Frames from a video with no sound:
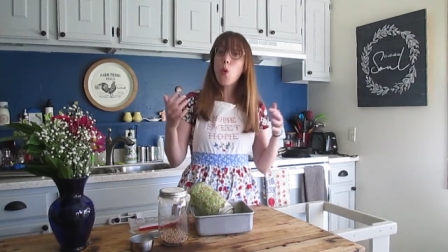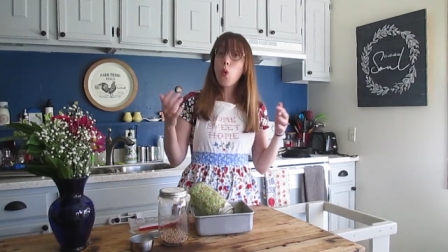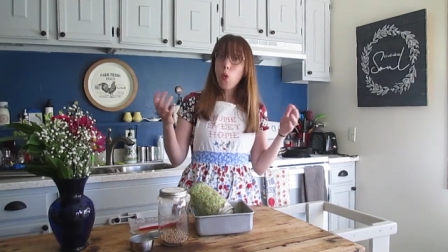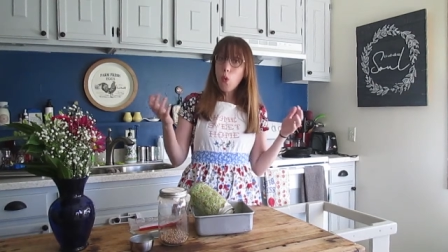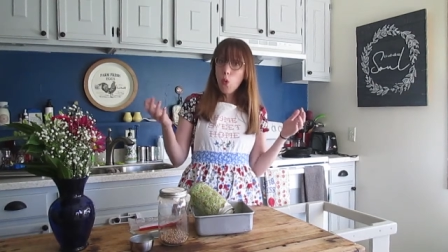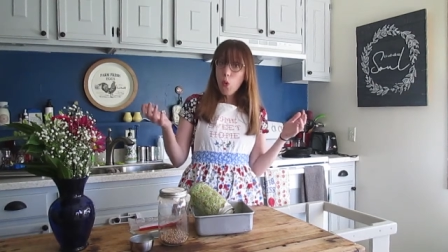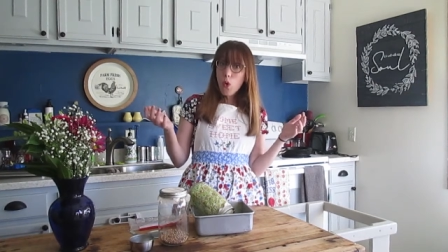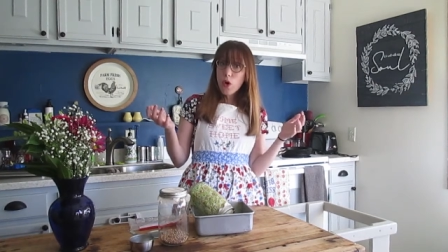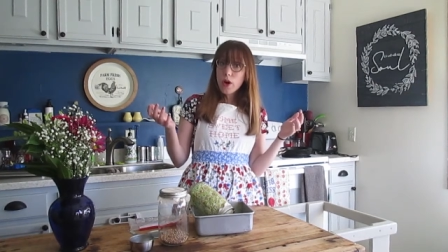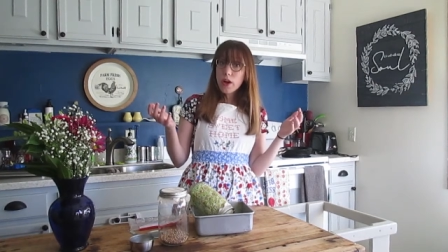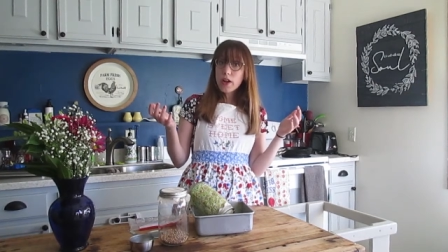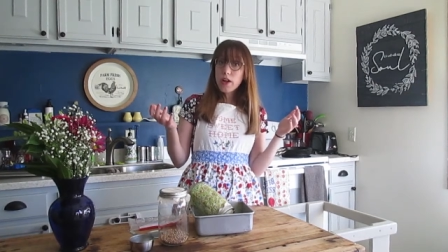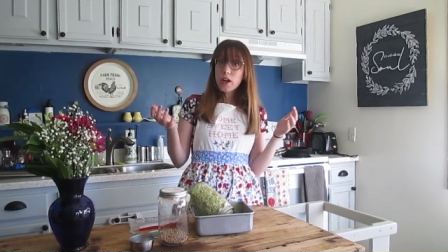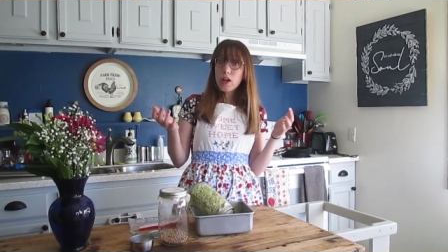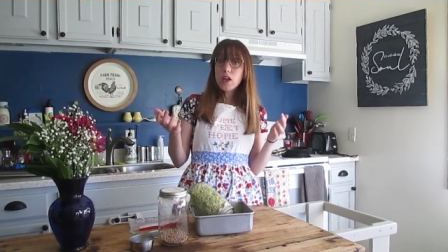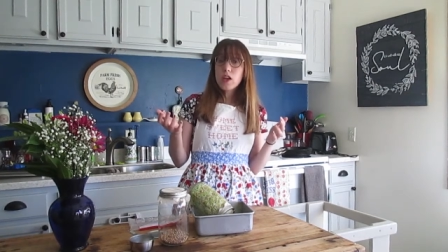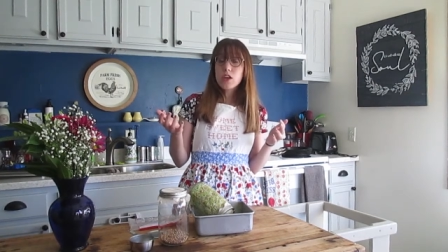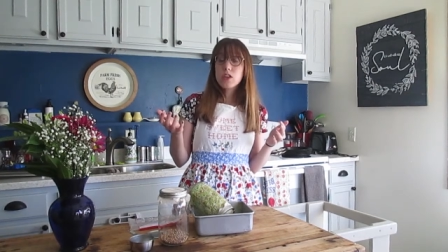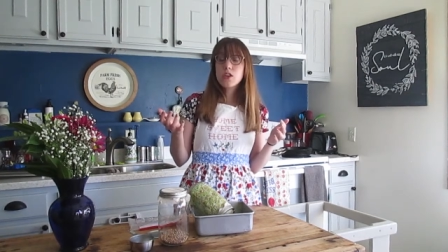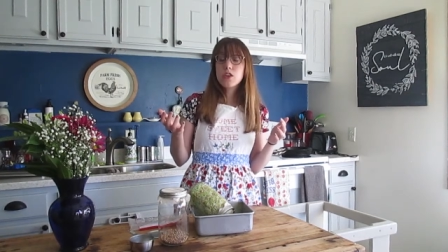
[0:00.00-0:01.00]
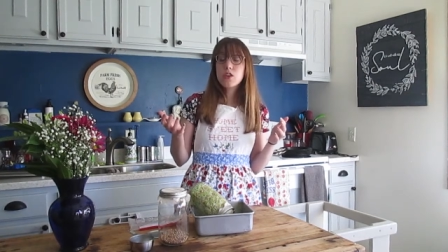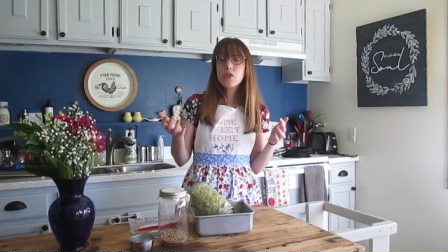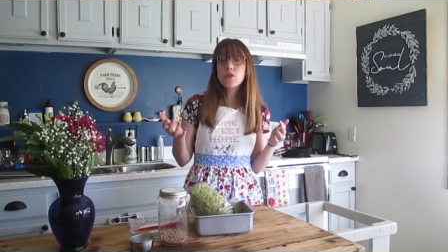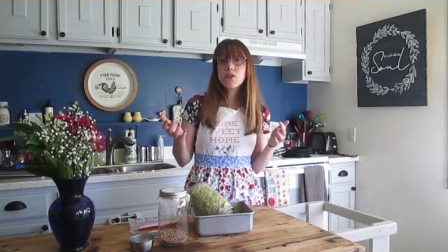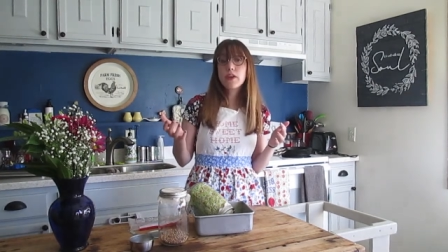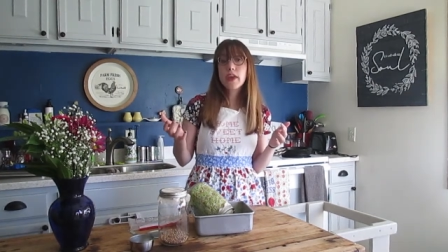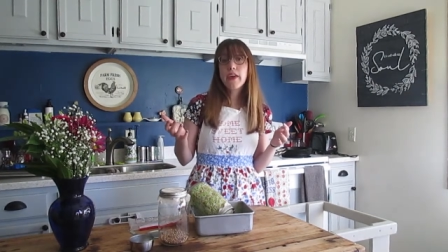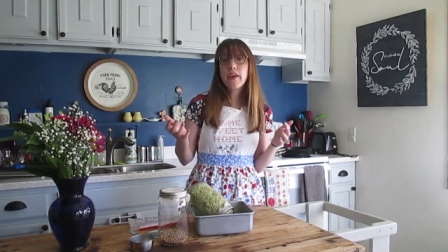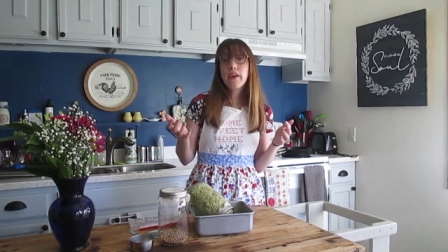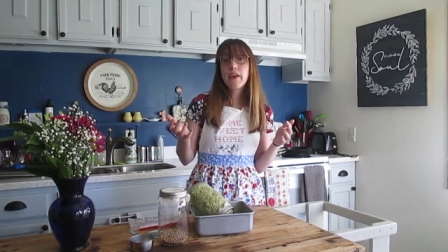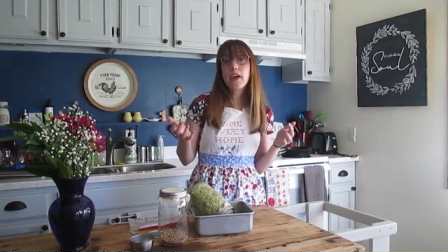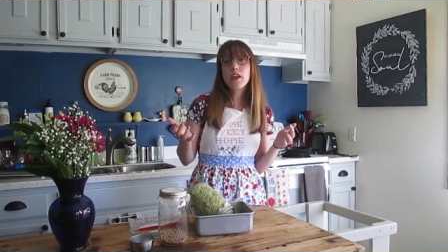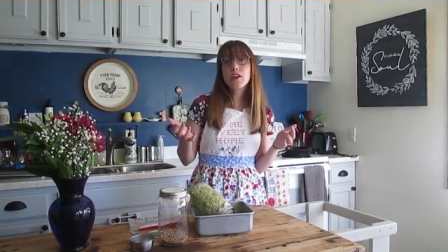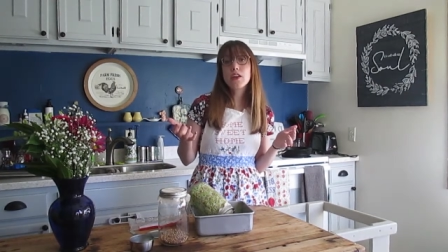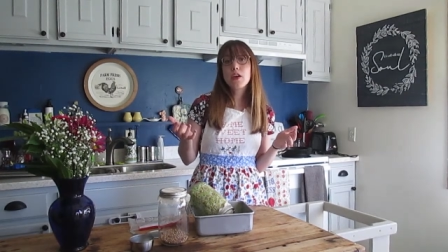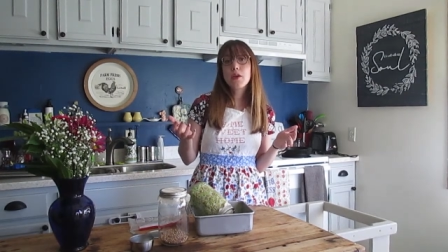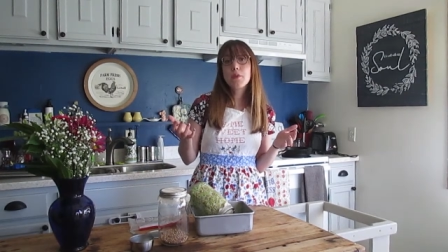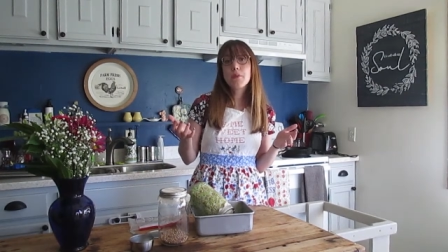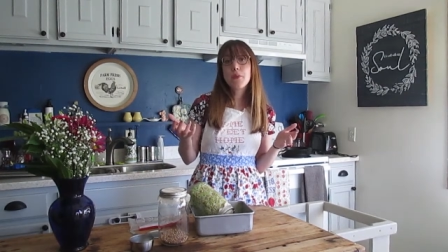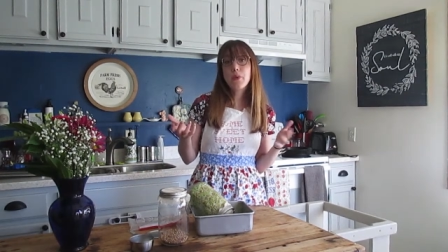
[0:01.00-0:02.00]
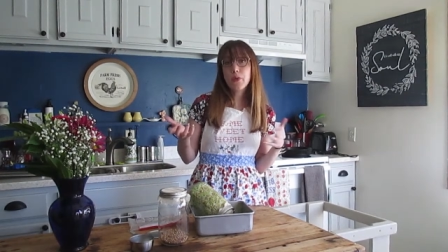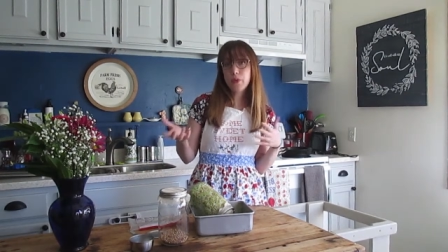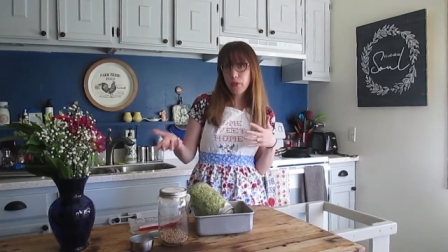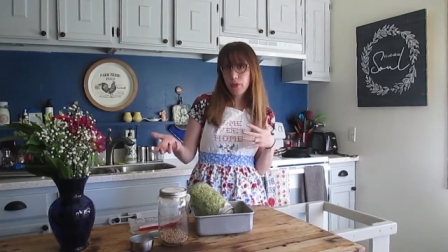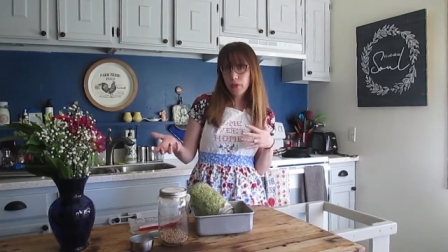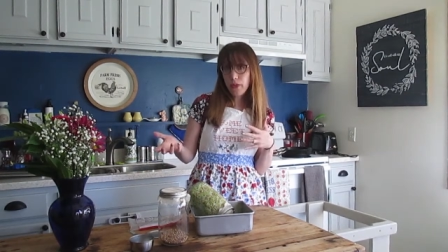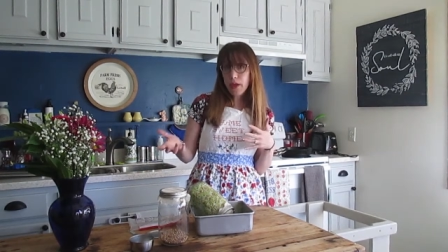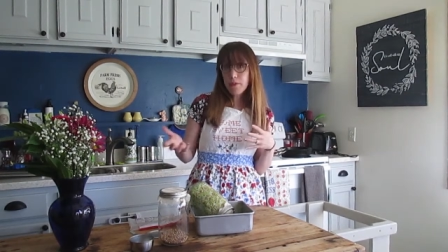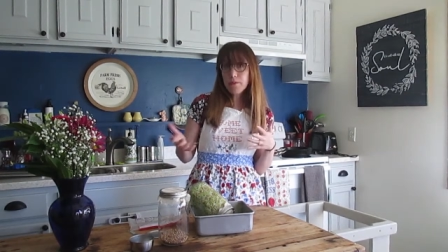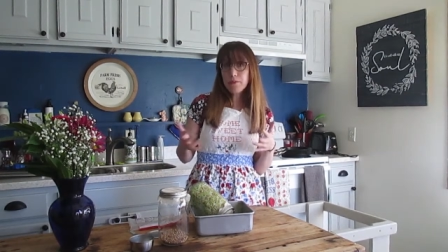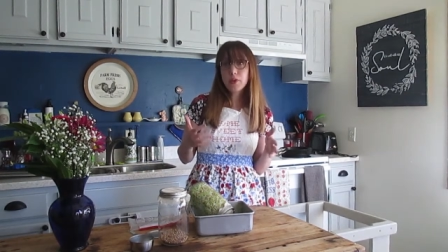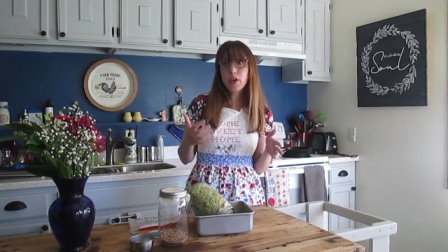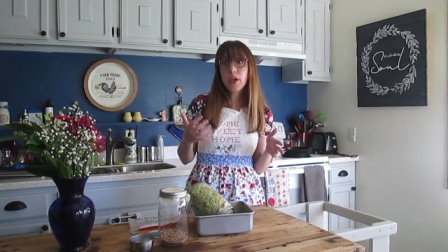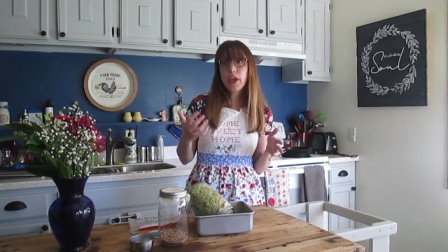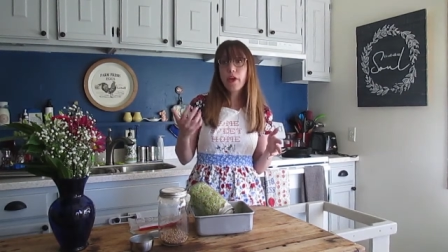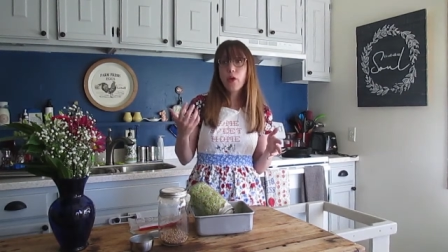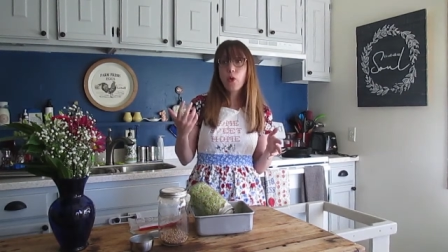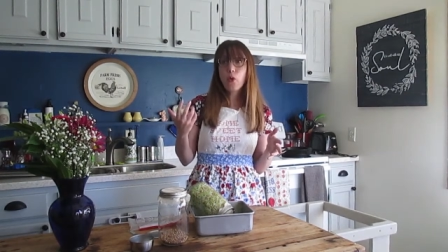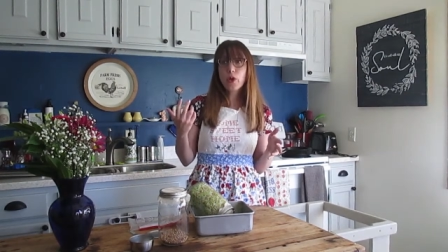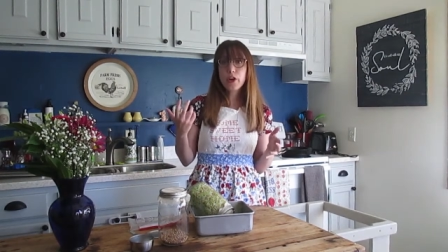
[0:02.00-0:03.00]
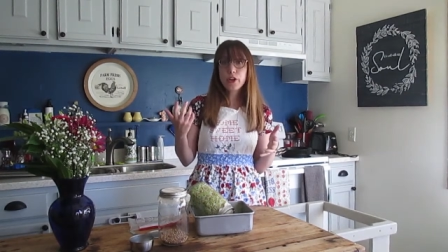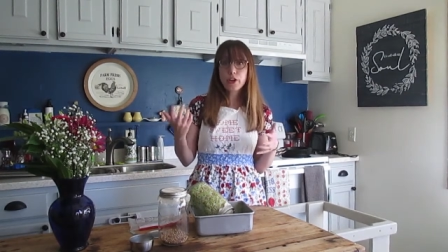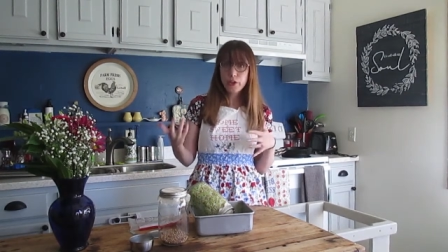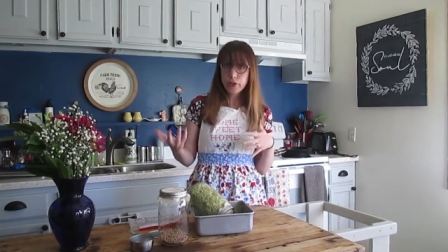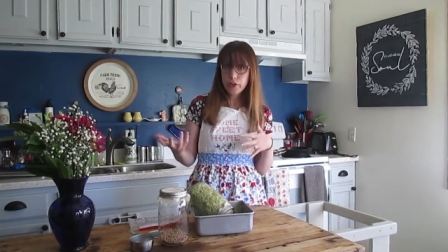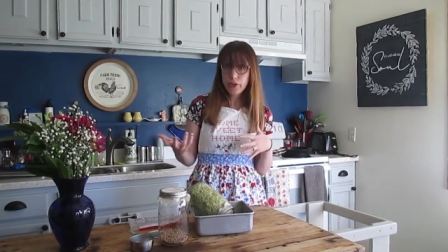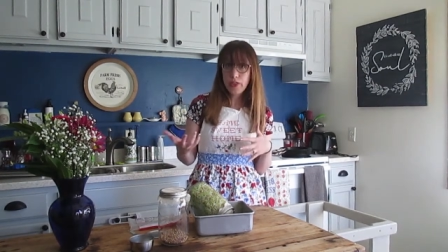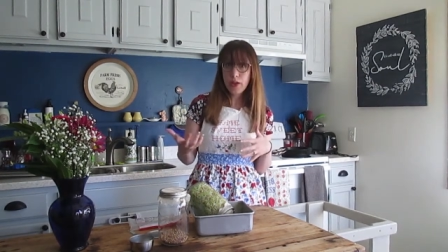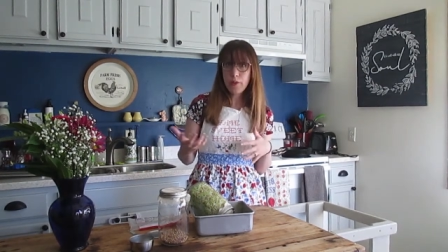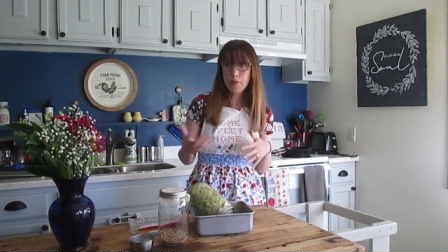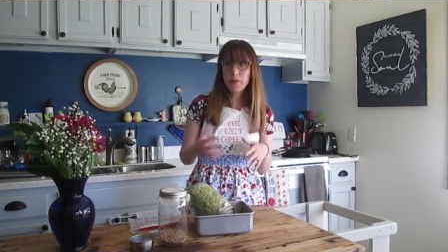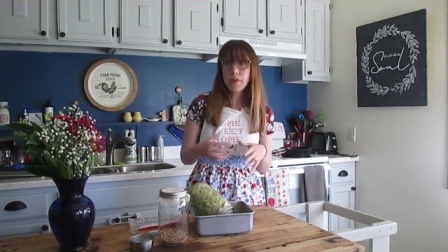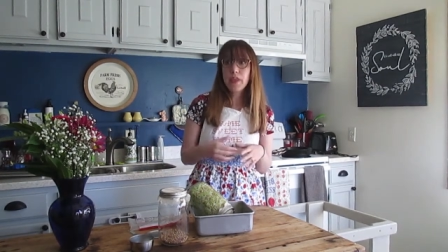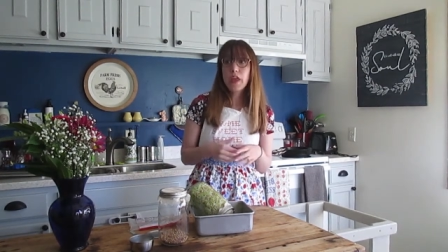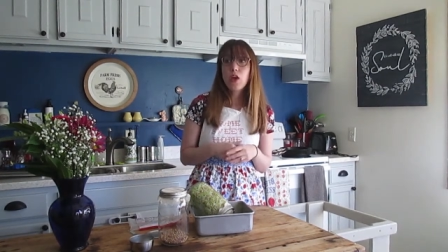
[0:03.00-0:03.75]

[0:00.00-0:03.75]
or you can boil them or cook them,